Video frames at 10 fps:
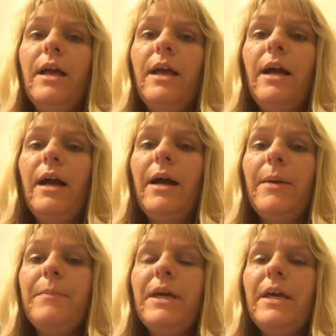
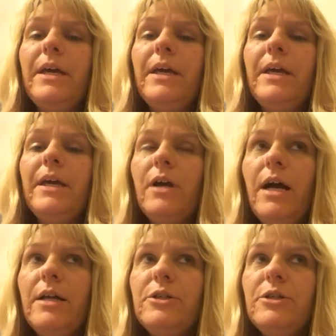Um, if you're
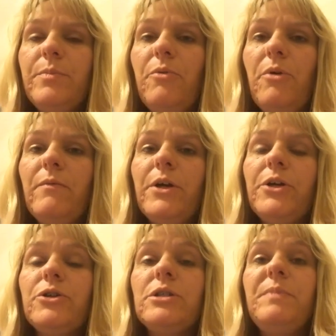not to the point where
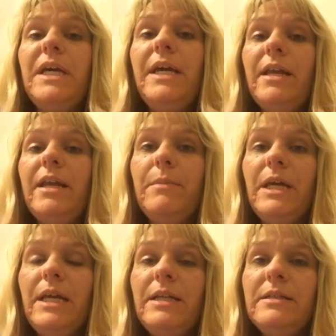you're speaking at
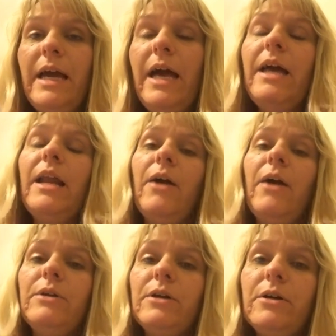meetings yet, I
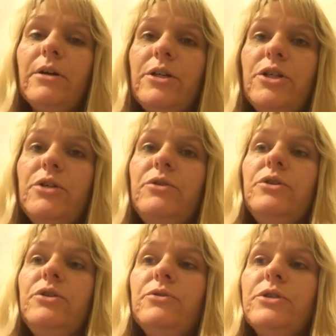would encourage you
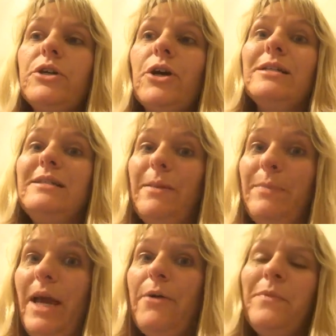to start stepping
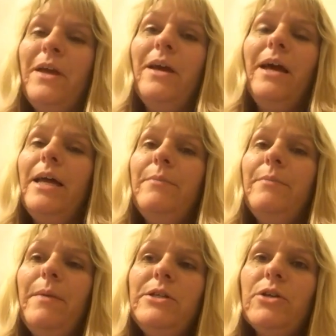out and
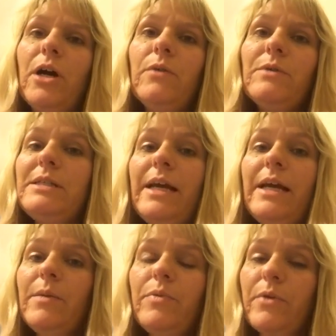maybe start with
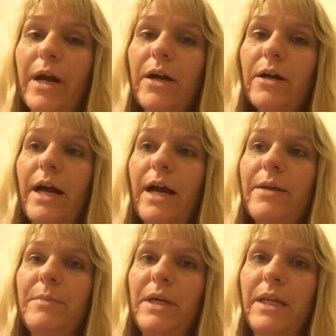saying the prayer at
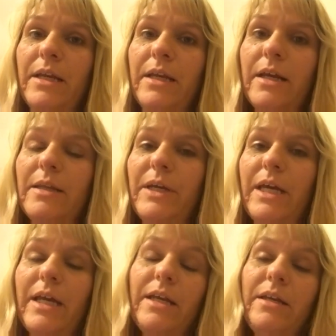a meeting at the
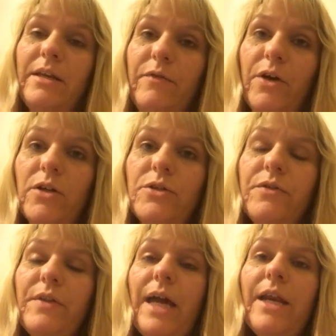beginning if y'all do
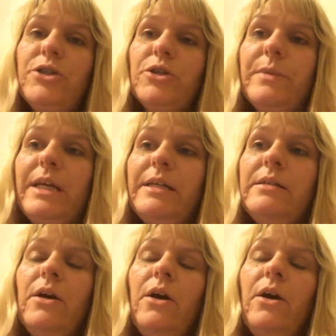that at your meetings
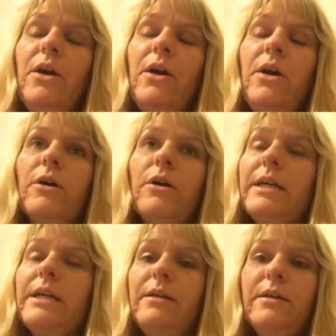
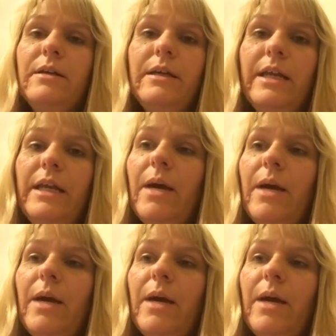or getting
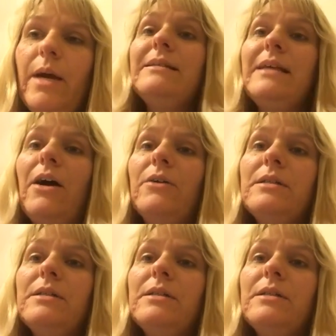up to pass out